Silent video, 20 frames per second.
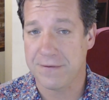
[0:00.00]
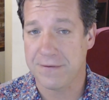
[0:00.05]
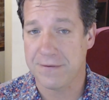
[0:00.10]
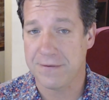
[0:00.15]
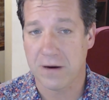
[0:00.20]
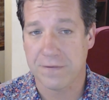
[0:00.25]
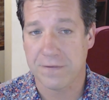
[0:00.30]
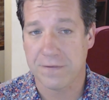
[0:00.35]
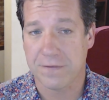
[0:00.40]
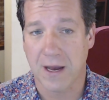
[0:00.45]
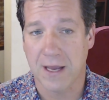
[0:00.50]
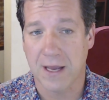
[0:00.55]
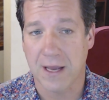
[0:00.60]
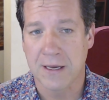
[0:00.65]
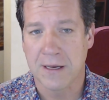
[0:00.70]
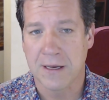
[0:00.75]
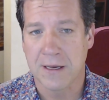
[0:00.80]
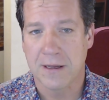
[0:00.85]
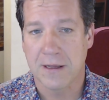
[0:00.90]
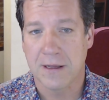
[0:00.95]
verify.
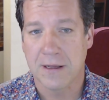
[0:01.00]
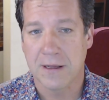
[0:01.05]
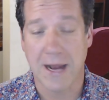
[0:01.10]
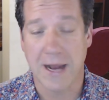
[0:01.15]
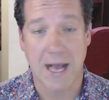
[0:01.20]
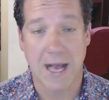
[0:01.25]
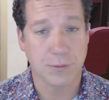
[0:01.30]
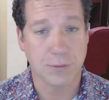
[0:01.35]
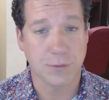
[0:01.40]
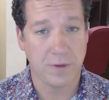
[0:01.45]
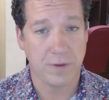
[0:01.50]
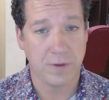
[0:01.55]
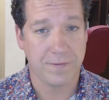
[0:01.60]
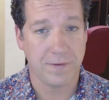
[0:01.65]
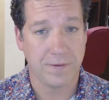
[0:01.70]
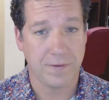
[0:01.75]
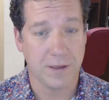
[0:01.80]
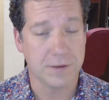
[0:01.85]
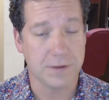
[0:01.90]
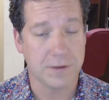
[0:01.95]
And as
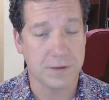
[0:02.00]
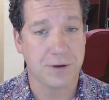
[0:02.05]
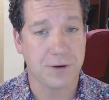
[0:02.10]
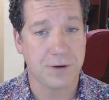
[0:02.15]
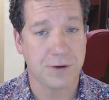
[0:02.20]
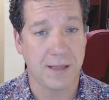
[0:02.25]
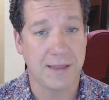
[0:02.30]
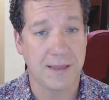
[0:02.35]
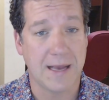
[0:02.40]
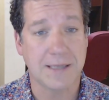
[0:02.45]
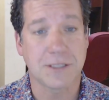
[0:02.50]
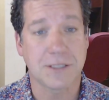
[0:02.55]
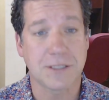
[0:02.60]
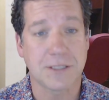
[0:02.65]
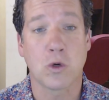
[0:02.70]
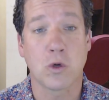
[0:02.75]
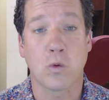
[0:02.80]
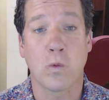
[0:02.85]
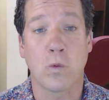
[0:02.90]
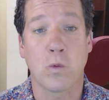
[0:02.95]
we've illustrated, that's
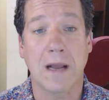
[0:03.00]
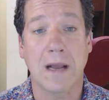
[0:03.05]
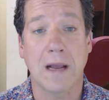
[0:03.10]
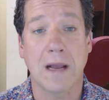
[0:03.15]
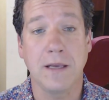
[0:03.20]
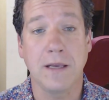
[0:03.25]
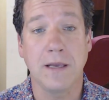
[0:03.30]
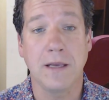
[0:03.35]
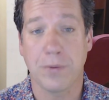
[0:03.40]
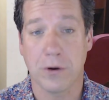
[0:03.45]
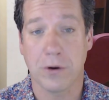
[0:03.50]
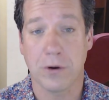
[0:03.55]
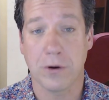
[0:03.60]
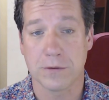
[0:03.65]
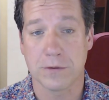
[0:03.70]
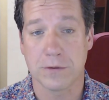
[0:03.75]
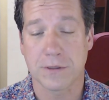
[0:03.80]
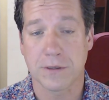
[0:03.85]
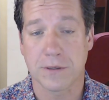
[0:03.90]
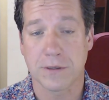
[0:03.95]
directly
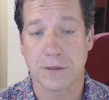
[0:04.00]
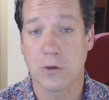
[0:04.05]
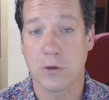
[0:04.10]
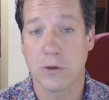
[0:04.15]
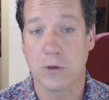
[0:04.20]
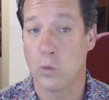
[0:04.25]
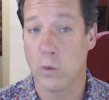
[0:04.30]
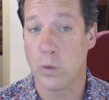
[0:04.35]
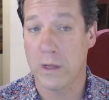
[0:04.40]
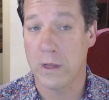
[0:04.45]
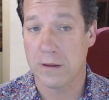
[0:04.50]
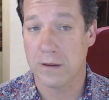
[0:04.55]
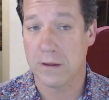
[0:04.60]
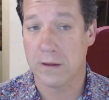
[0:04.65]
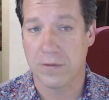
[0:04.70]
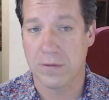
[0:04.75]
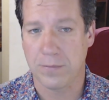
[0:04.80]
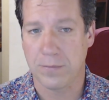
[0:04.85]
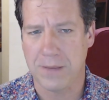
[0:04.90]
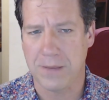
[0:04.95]
opposed to the will
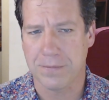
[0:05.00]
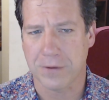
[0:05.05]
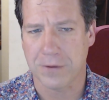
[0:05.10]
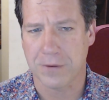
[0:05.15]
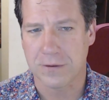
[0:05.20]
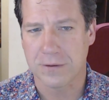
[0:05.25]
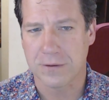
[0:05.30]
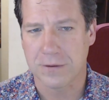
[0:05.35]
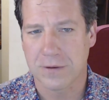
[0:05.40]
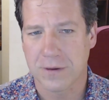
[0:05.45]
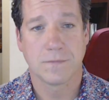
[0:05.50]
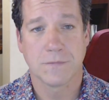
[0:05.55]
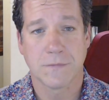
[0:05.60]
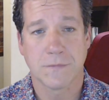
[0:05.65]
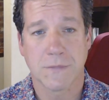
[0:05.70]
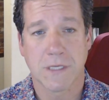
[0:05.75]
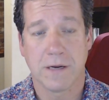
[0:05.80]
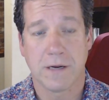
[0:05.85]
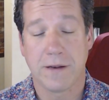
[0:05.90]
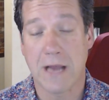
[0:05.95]
of the people.
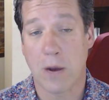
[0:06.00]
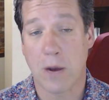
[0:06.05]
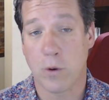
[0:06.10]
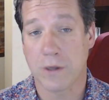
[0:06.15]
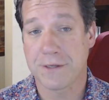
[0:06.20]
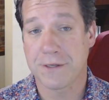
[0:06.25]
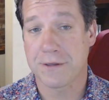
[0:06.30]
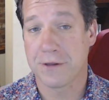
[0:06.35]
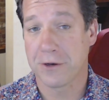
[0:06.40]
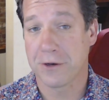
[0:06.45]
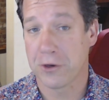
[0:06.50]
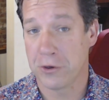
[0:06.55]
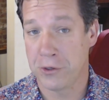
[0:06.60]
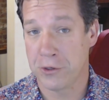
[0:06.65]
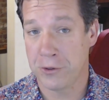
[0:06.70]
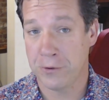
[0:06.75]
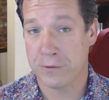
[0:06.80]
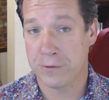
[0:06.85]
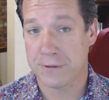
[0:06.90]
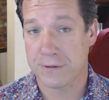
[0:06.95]
Now, what's the good
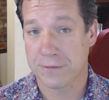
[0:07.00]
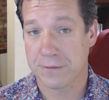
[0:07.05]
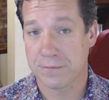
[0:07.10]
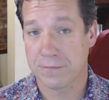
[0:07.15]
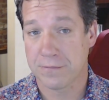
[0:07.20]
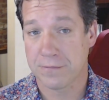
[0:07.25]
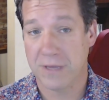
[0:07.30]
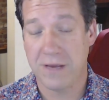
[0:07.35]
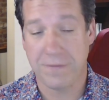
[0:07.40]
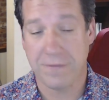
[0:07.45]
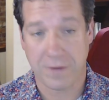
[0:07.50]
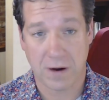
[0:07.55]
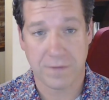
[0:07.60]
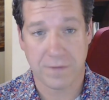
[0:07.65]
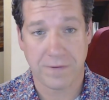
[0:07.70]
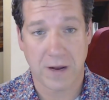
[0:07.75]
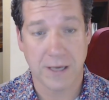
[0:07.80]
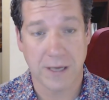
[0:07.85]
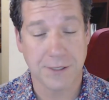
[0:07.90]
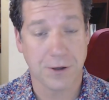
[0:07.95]
news?
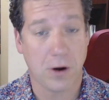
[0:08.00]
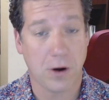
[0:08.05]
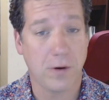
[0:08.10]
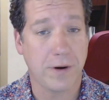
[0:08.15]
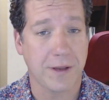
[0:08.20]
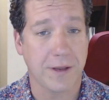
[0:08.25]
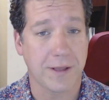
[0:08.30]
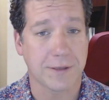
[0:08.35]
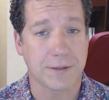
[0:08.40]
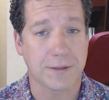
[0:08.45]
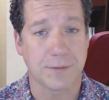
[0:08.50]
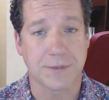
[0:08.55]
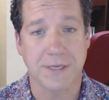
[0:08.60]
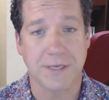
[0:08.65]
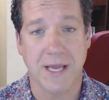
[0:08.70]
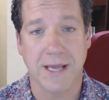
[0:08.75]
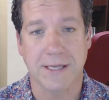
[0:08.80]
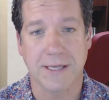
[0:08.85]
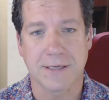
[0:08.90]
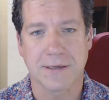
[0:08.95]
E-Verify is already in some
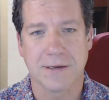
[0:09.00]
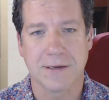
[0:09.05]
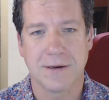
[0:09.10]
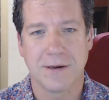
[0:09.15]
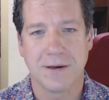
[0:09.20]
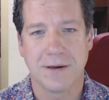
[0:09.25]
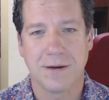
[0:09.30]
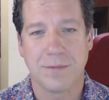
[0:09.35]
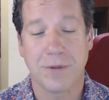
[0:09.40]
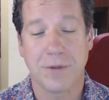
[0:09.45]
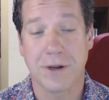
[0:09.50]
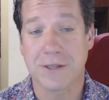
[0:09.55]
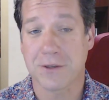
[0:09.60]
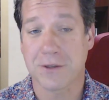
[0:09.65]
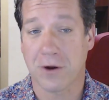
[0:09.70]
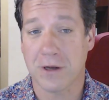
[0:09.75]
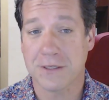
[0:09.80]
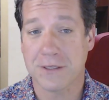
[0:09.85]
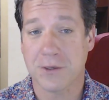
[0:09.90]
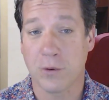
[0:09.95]
states, but it's
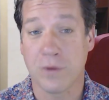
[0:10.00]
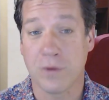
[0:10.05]
also